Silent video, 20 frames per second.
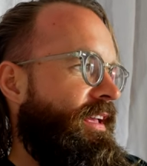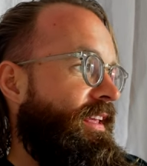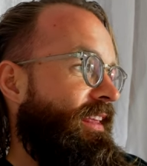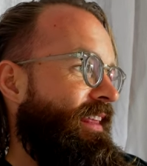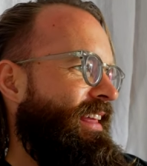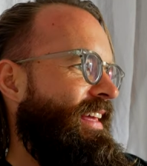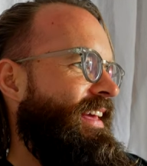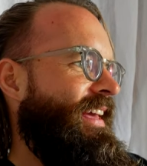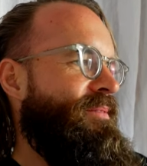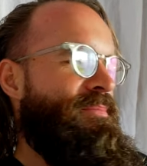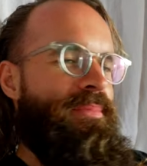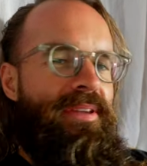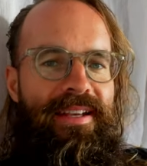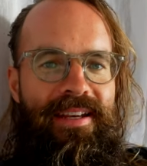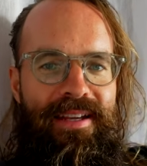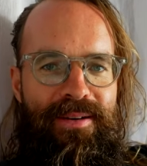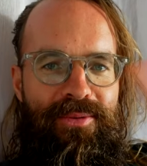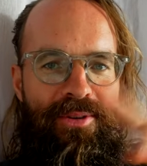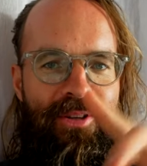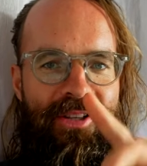He came
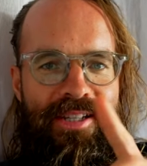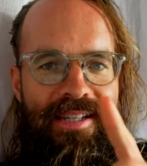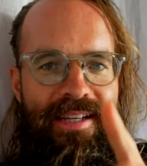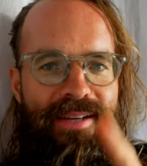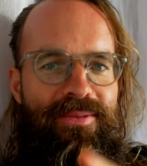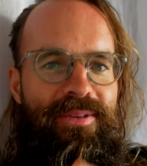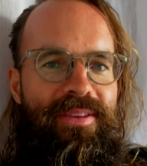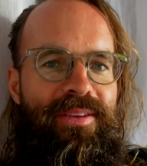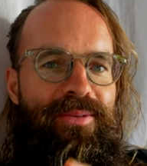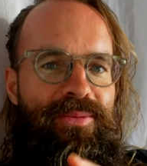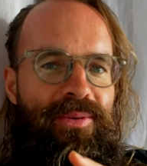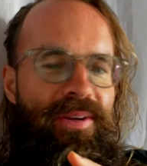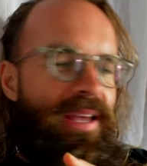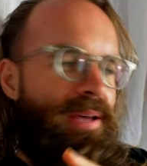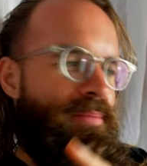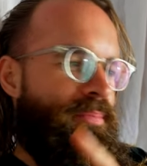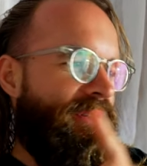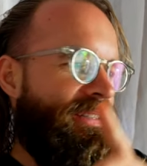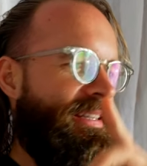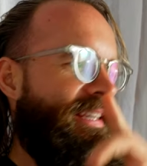in. I want to share with you what
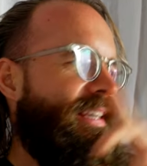happened.